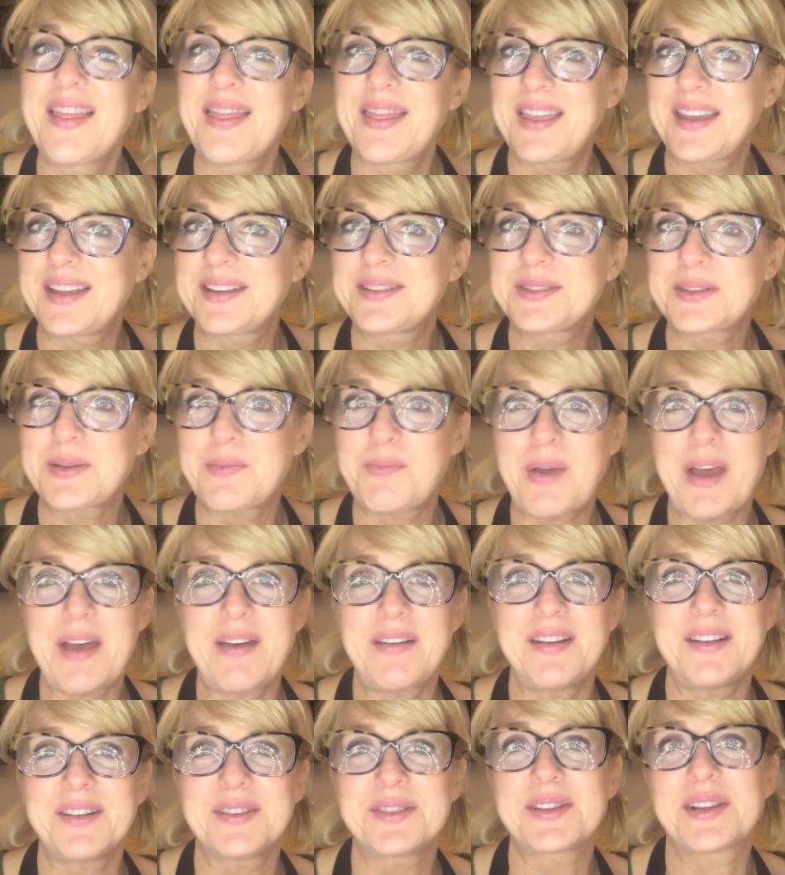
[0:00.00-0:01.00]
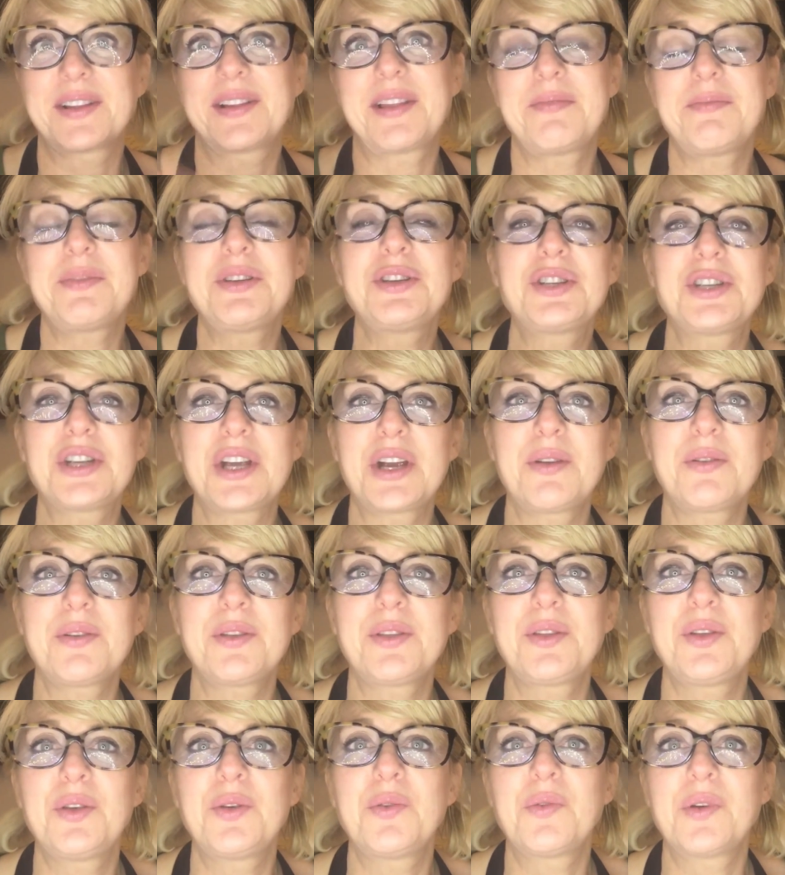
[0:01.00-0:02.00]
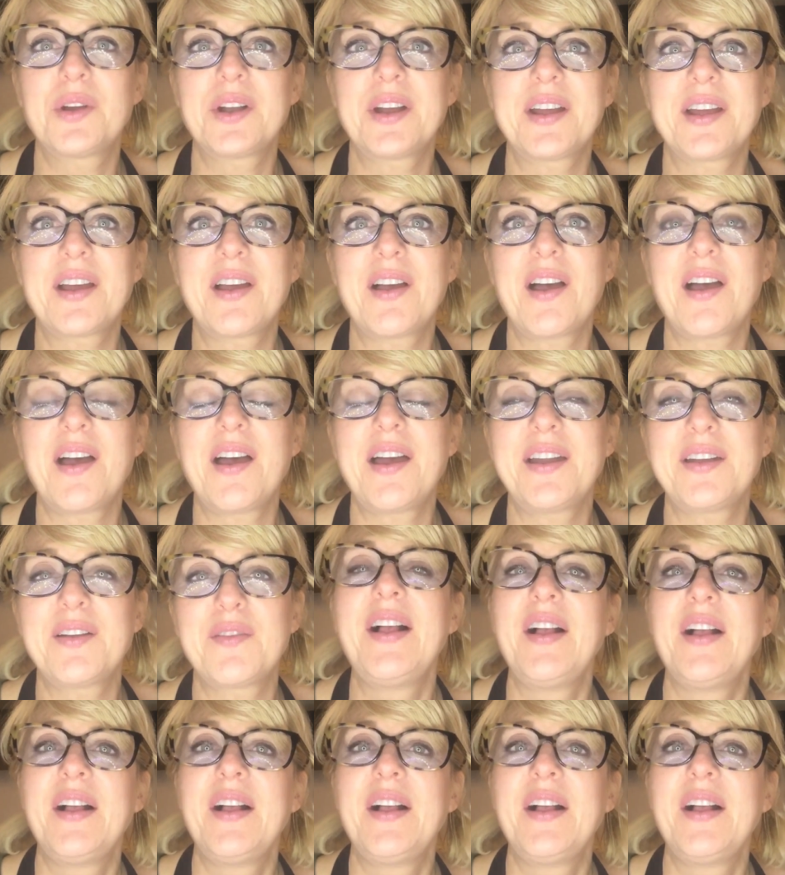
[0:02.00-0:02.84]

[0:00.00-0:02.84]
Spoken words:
things about it. So let me share with you what I got.